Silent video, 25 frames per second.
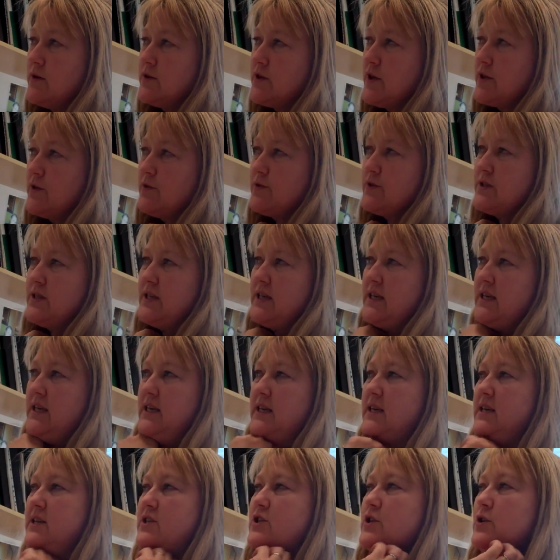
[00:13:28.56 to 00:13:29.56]
So you'll see
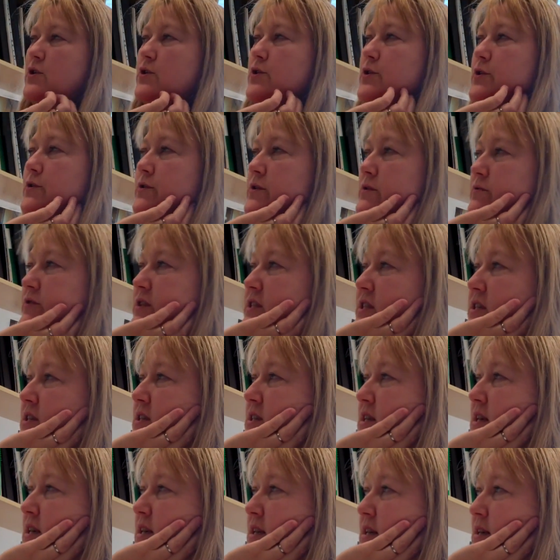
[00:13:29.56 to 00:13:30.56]
here, here's your learner at risk
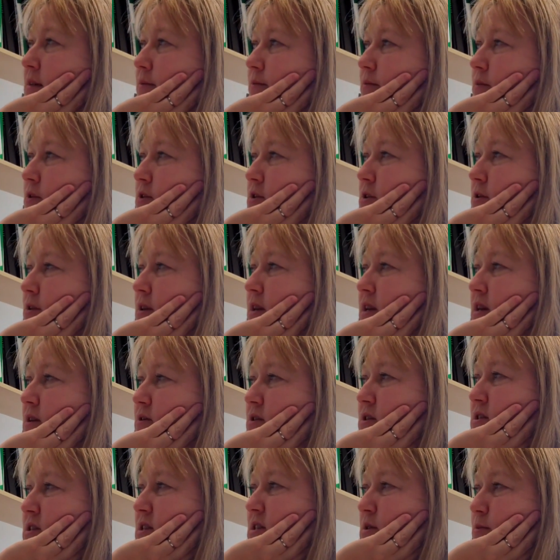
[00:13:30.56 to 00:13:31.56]
data. So here,
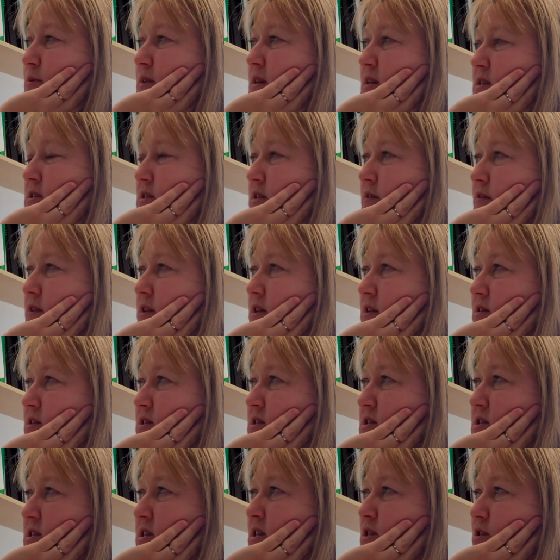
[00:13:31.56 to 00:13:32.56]
assessment activity at
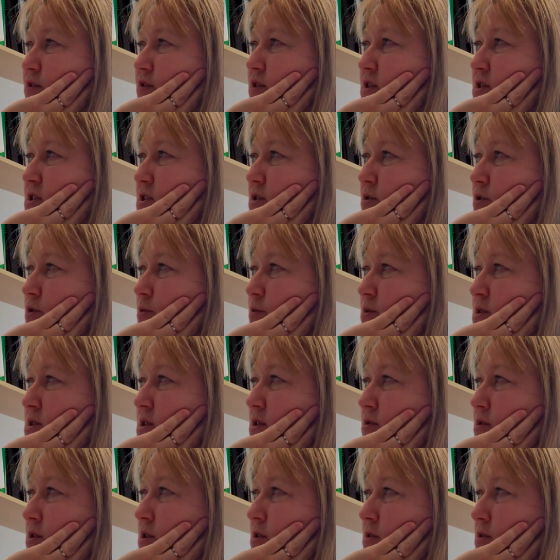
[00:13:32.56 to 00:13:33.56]
this stage for this group,
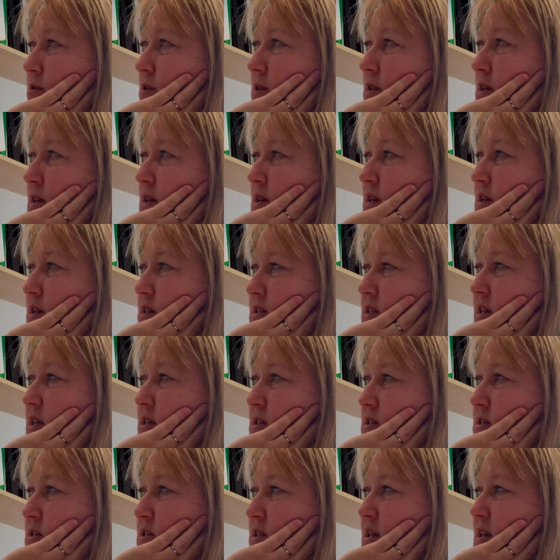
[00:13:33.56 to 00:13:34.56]
0.
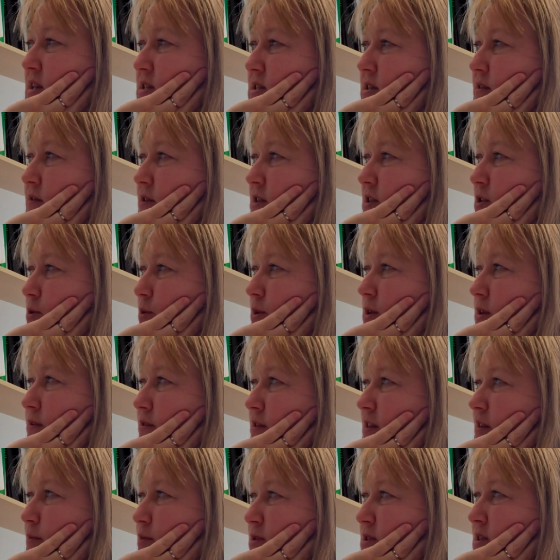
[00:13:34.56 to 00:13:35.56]
Attendance activity,
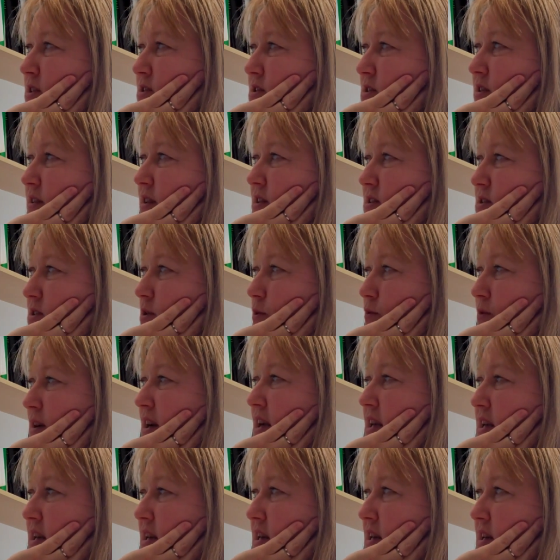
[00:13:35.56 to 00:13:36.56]
25%, so that's the
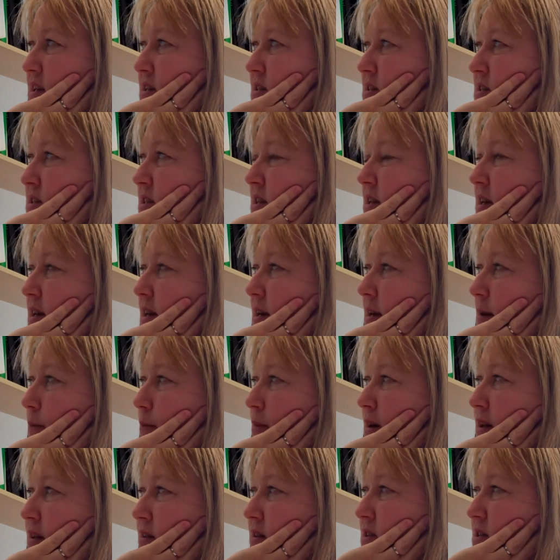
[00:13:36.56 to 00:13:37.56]
rankings.
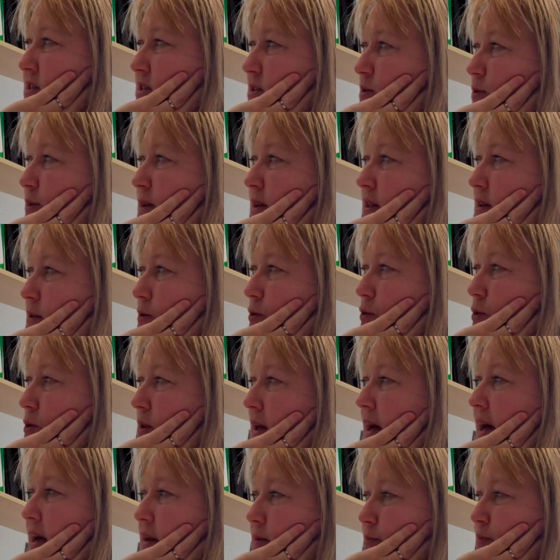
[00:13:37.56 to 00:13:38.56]
But this is where they're all
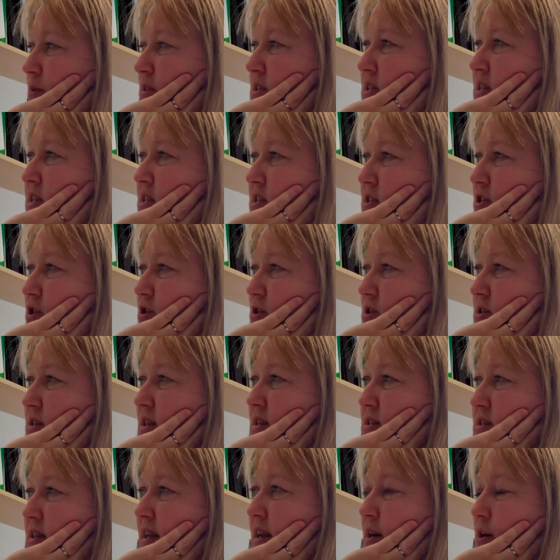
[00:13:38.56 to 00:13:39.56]
at, percentages,
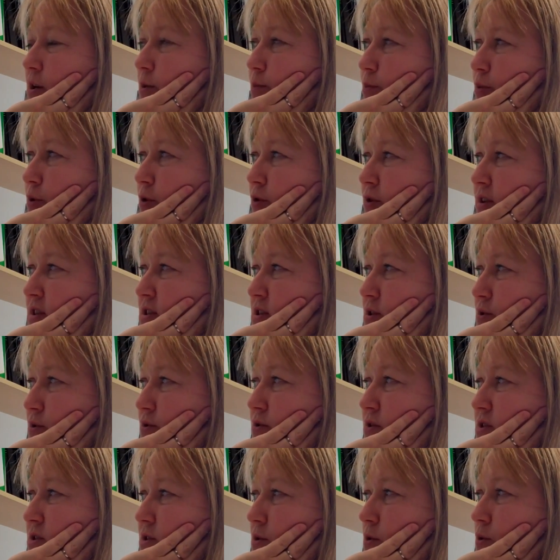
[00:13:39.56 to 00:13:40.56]
as they progress through
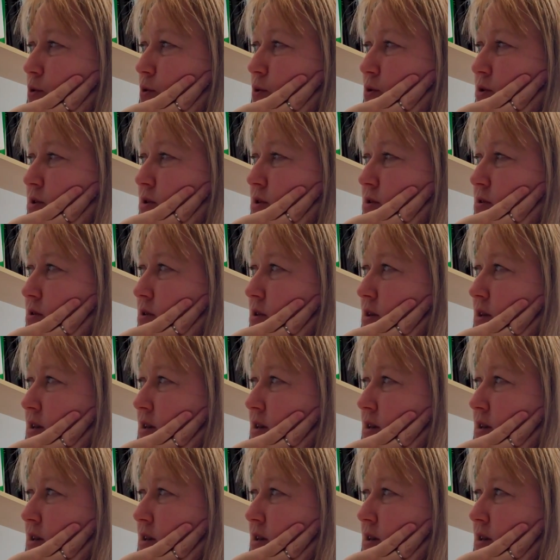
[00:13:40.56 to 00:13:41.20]
this course.